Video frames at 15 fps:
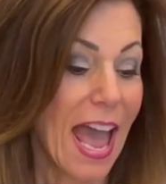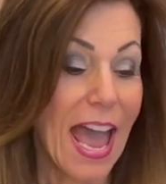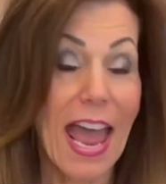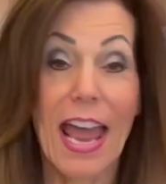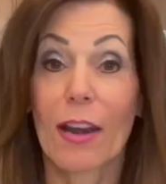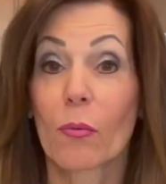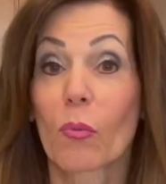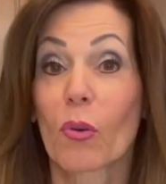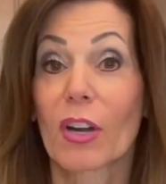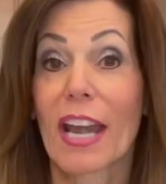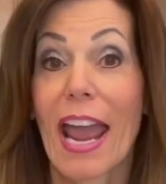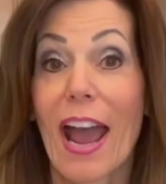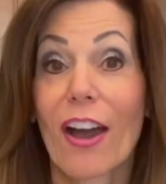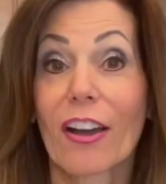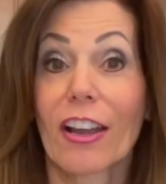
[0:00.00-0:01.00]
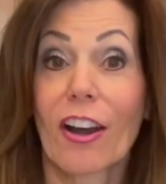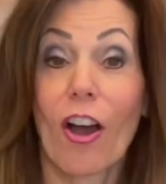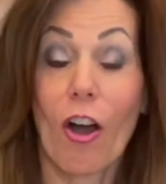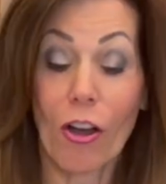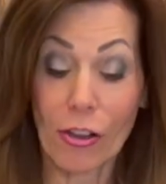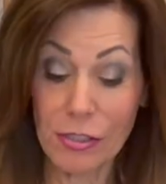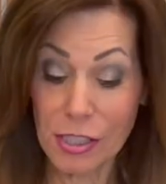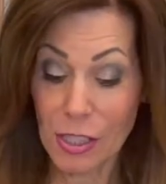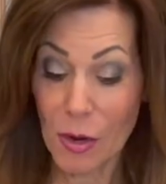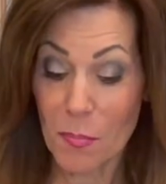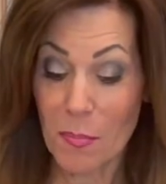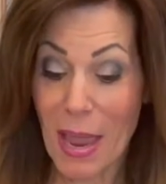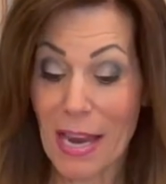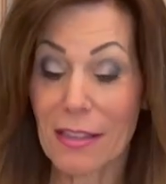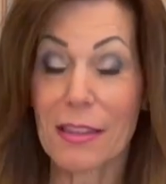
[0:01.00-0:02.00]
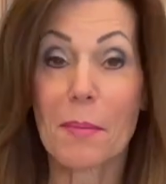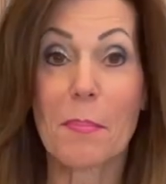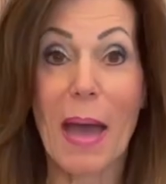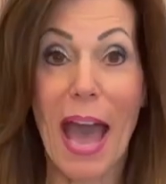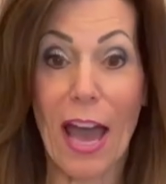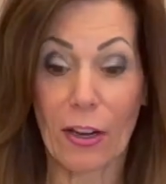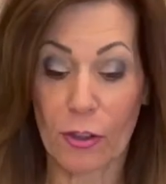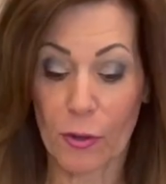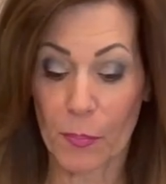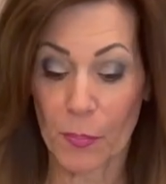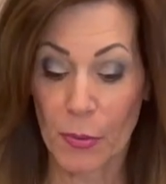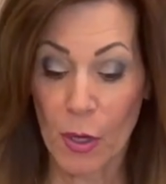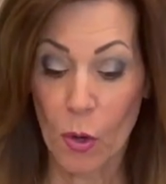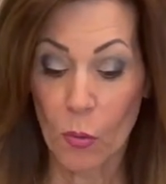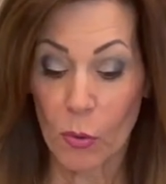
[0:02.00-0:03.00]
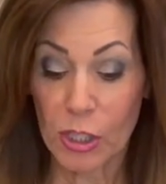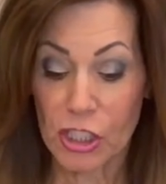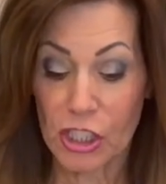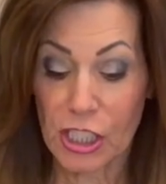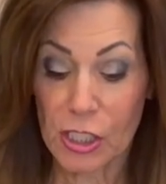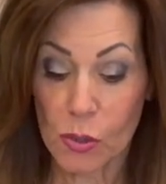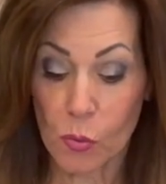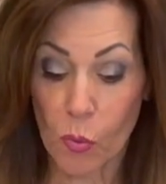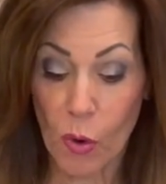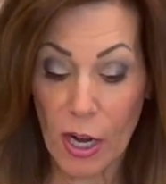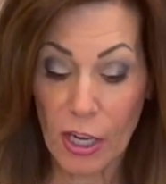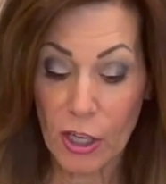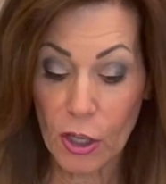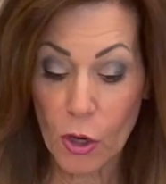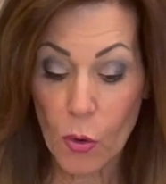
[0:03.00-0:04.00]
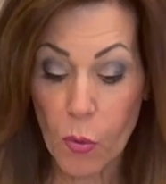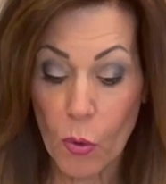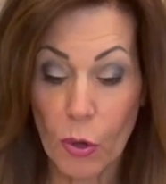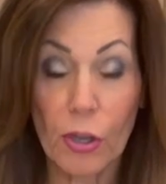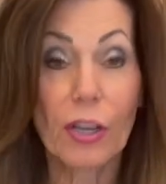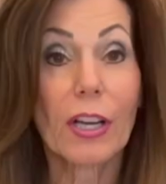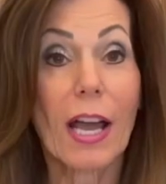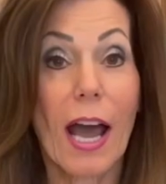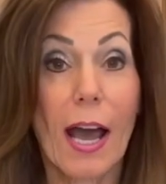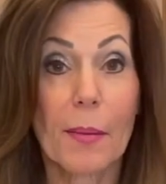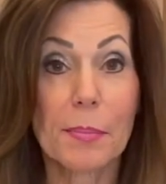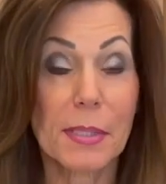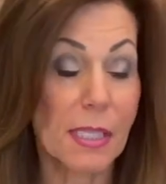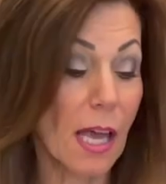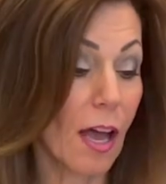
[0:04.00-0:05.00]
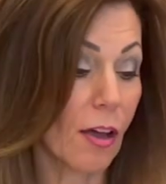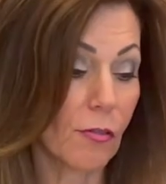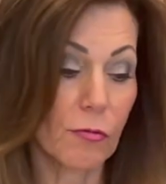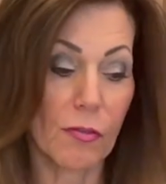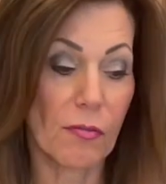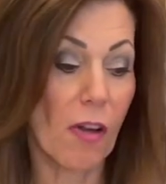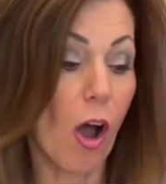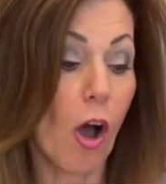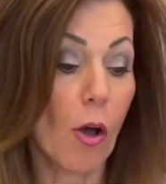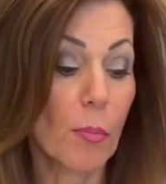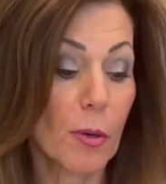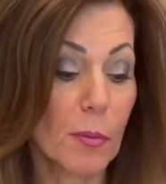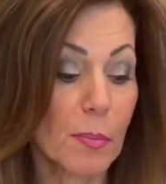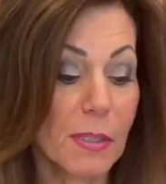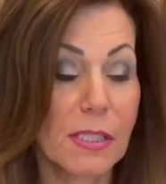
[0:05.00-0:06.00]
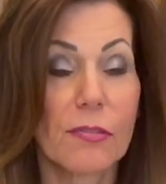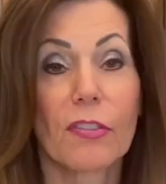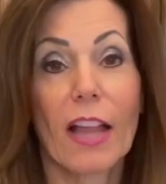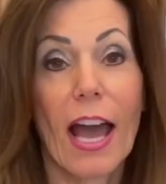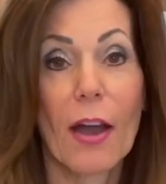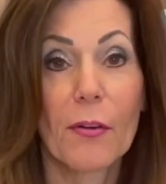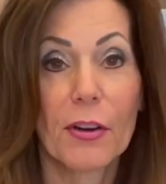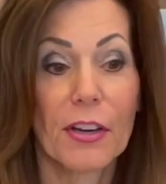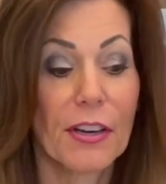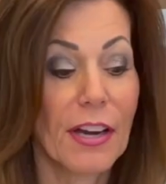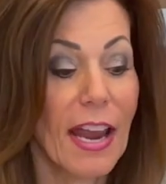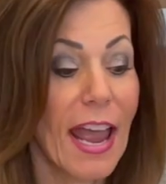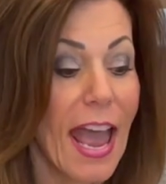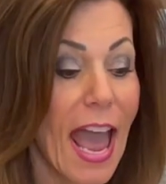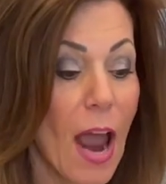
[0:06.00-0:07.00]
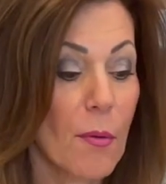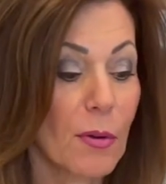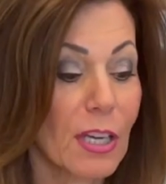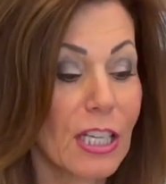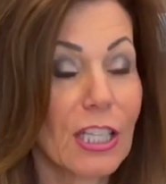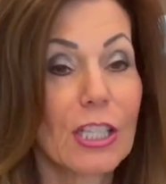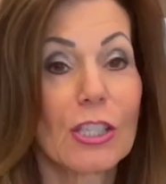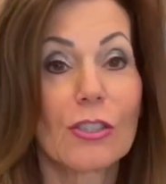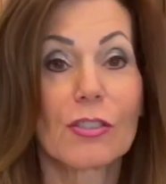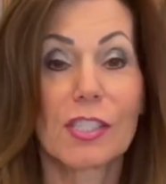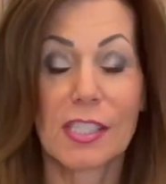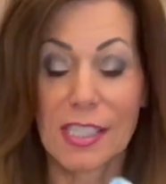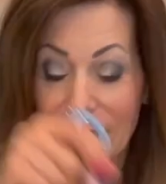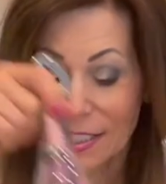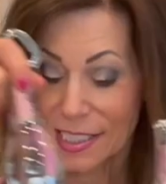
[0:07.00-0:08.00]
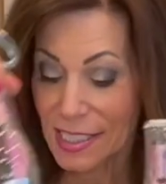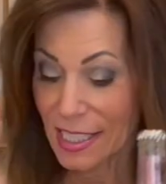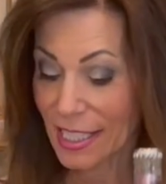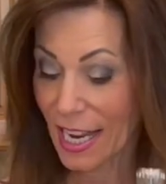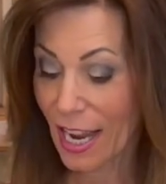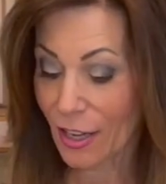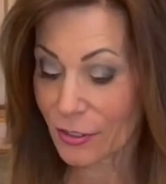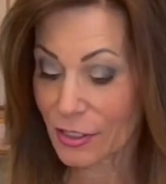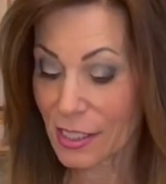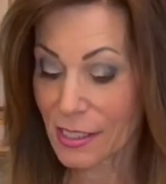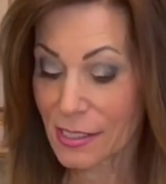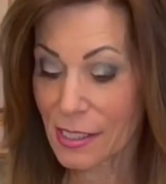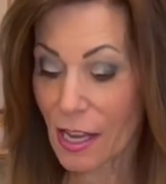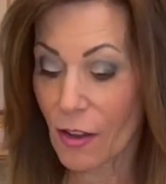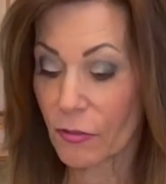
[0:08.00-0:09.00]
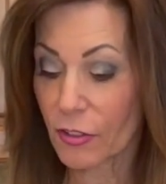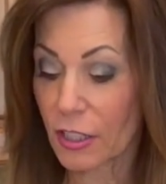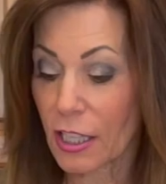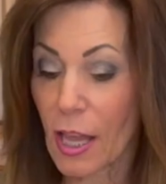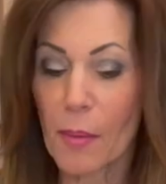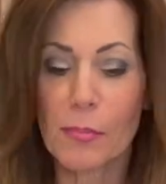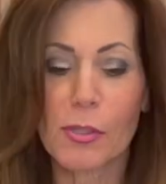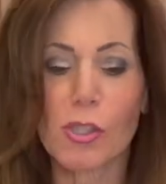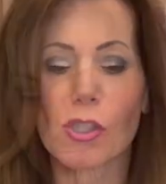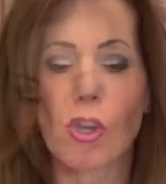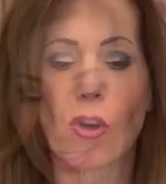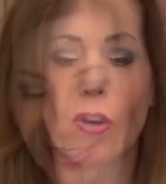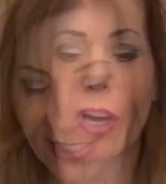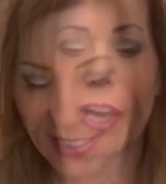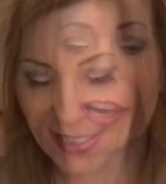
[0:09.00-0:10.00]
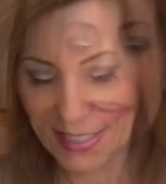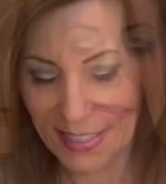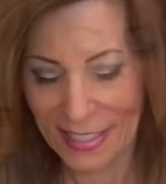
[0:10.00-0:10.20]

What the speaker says: And we're now going to also make the batter, which is 1 1/4 cups of all-purpose flour, and we're going to use 16 ounces of club soda.